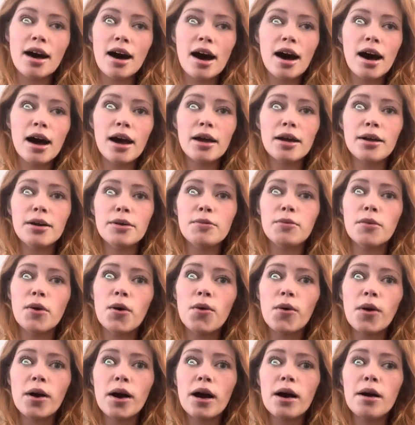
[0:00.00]
I
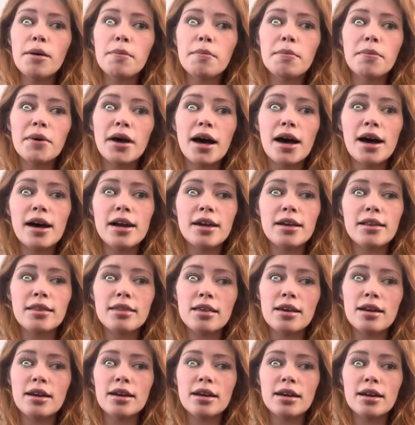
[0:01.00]
woke up at I
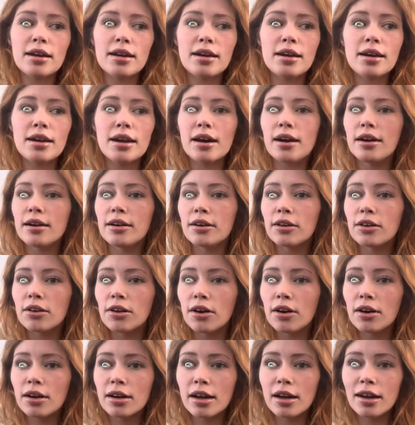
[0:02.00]
think 9
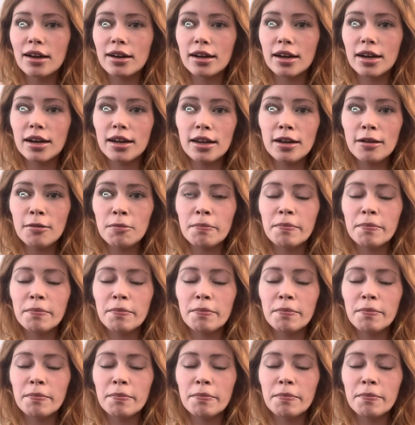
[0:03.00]
o'clock at night,